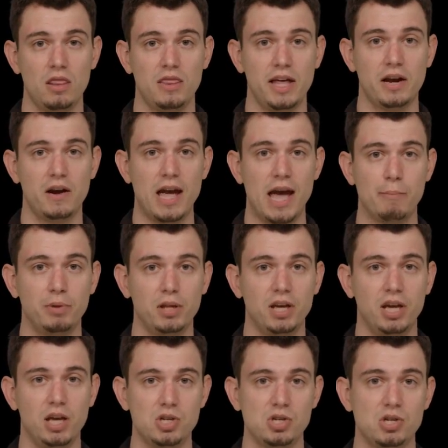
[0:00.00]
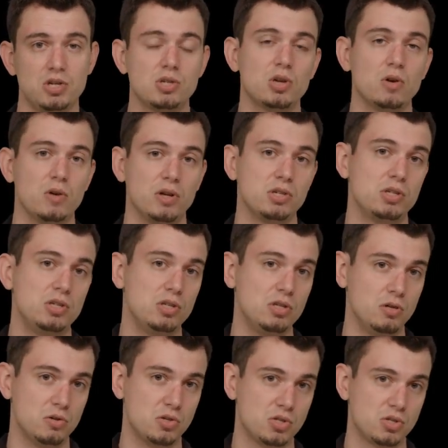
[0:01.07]
that our application is going to
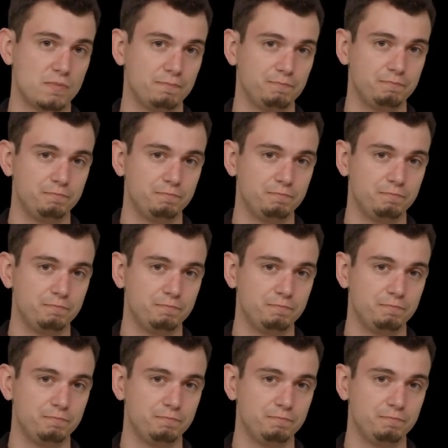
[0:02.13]
use.